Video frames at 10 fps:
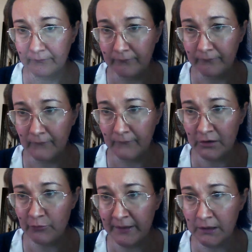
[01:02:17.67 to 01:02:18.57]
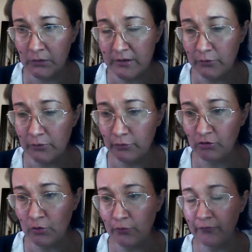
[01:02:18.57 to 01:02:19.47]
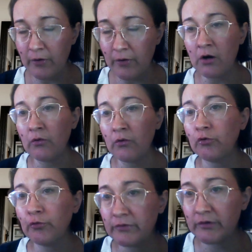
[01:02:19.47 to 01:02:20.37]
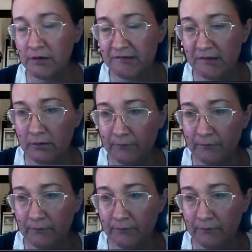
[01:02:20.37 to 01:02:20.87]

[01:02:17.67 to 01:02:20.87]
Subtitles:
explain you the logic of our home task.